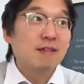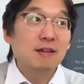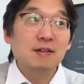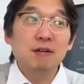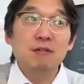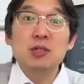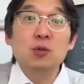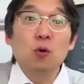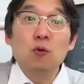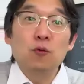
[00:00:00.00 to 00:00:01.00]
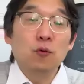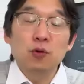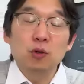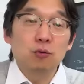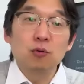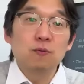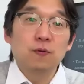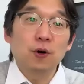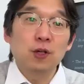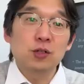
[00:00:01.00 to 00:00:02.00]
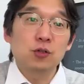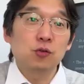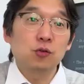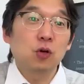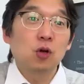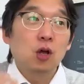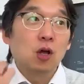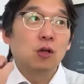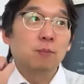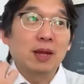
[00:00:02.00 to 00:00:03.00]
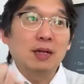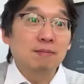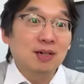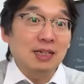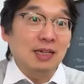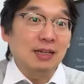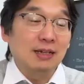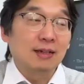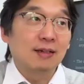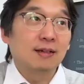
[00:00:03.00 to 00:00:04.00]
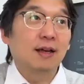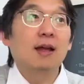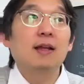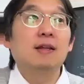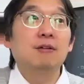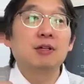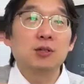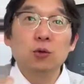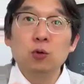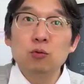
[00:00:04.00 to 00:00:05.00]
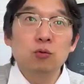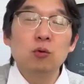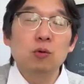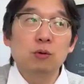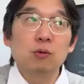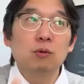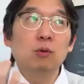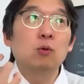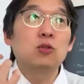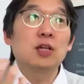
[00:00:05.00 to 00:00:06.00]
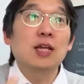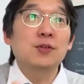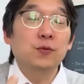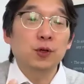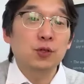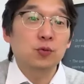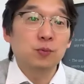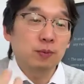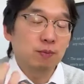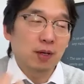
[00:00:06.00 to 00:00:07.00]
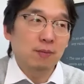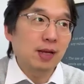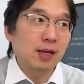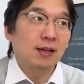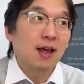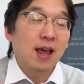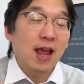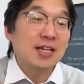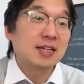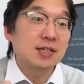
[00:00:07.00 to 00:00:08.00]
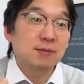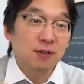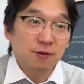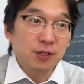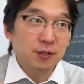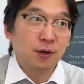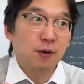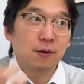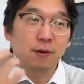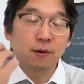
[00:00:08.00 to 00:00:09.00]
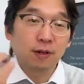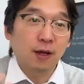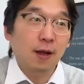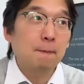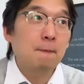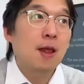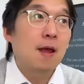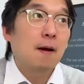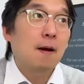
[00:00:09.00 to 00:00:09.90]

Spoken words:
then there is no room for us to make money. Okay, there is no chance for us to make excess return. Okay,